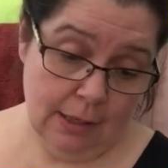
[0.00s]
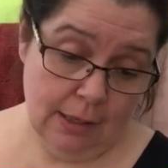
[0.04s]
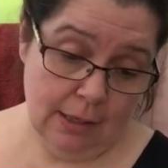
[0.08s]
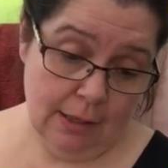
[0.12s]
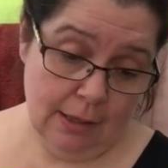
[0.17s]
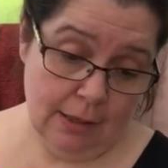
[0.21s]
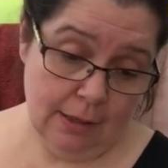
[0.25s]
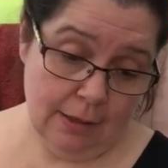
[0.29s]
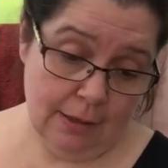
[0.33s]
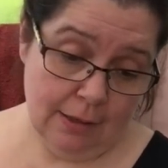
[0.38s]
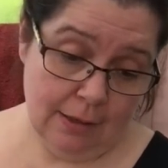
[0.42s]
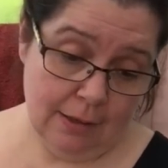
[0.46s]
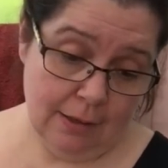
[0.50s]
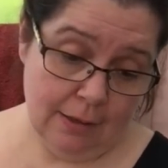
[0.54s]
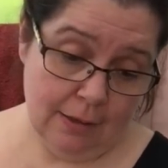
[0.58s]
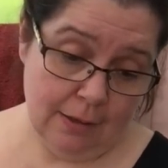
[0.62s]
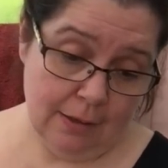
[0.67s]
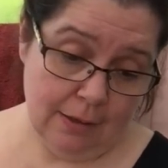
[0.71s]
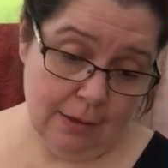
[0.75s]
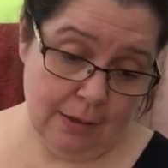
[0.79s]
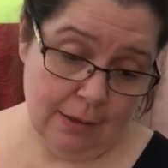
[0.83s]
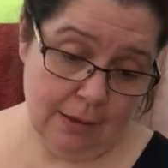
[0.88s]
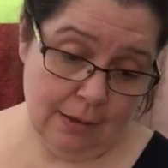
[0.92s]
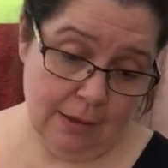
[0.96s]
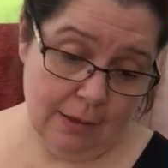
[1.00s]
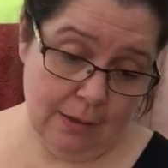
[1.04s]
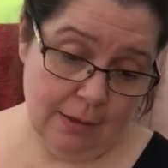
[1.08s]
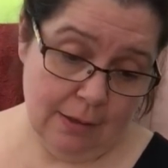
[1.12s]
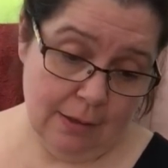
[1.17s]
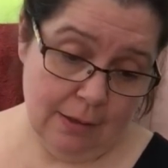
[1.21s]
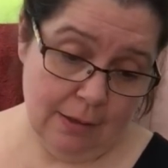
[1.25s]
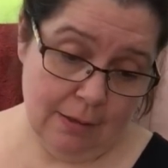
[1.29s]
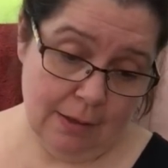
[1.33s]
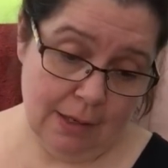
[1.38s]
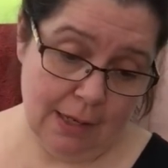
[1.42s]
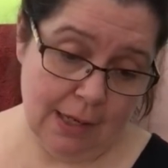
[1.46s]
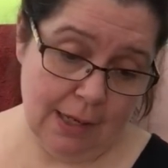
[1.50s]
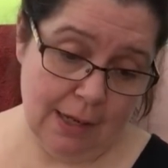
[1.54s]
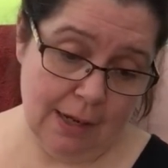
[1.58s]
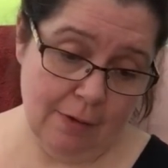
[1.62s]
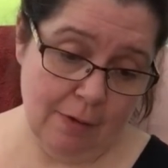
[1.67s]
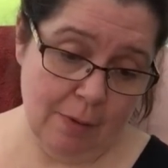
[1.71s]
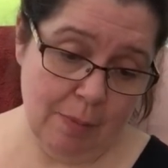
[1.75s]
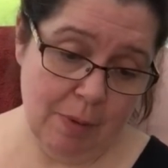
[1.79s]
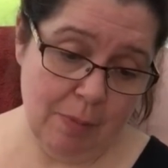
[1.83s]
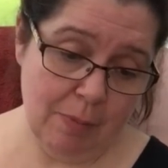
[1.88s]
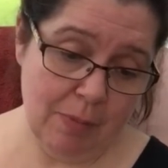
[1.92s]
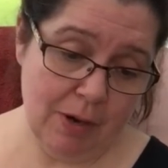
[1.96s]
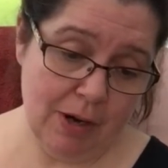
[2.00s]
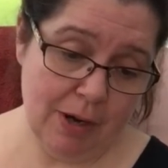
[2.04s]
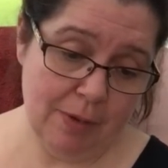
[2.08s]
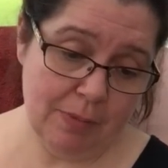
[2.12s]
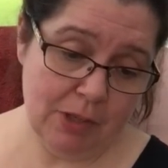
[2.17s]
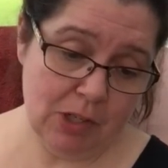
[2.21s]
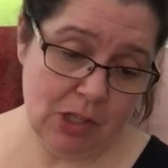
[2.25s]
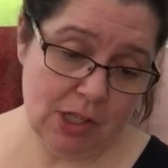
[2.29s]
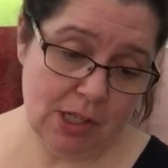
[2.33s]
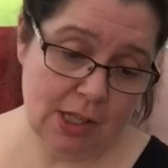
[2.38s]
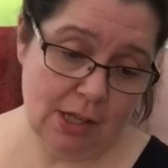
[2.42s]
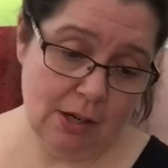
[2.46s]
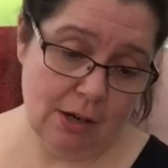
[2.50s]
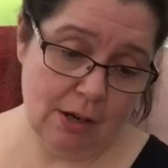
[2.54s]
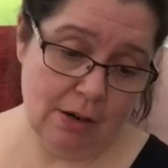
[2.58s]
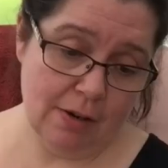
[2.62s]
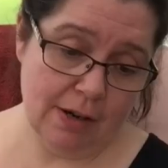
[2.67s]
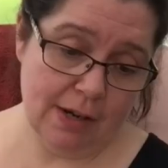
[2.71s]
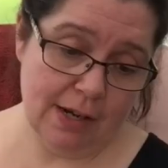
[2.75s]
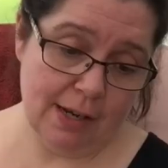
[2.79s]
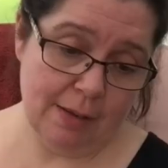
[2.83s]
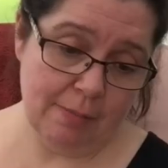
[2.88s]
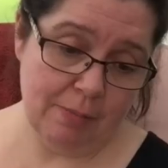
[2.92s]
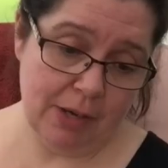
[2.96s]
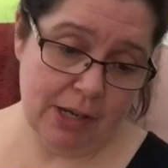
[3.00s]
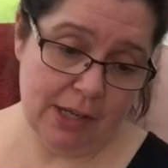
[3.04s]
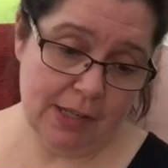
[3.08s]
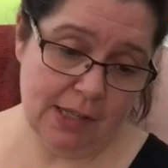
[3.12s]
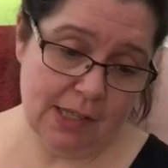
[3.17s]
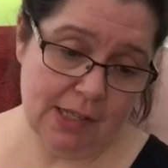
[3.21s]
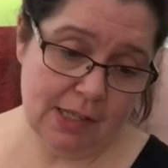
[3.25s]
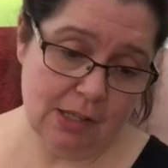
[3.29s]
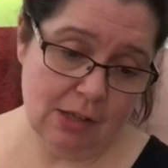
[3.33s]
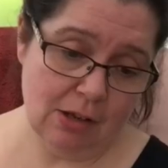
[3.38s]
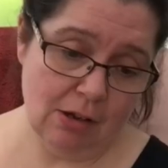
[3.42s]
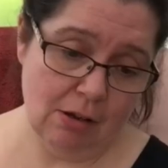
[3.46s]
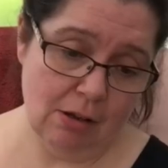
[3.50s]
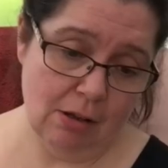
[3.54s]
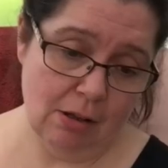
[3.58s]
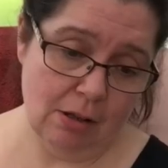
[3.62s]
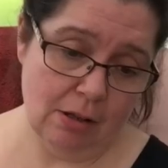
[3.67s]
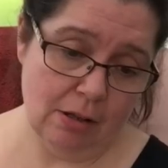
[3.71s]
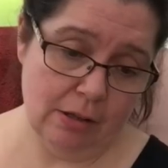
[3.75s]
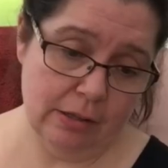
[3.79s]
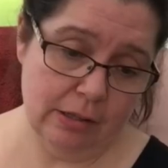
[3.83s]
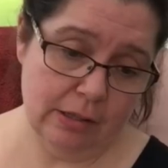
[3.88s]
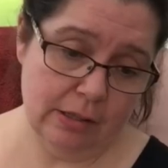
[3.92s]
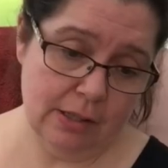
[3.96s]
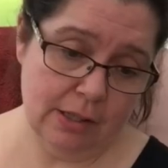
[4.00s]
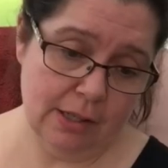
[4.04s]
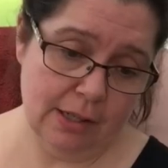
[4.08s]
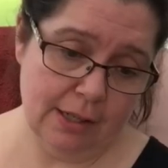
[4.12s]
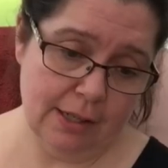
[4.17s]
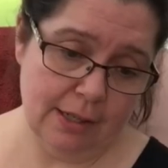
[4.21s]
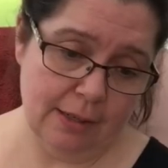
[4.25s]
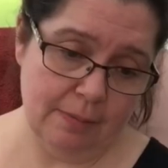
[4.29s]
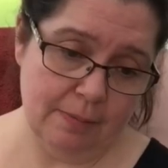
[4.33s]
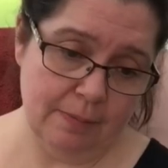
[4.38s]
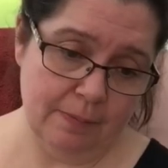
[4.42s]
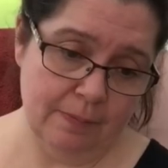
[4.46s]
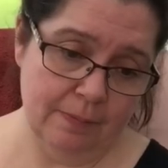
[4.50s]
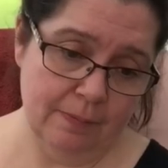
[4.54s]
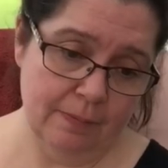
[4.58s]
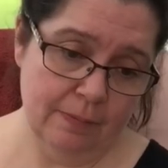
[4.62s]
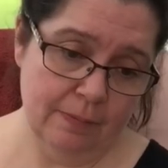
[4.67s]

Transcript: uh, I can't remember how much they are and I buy these all the time.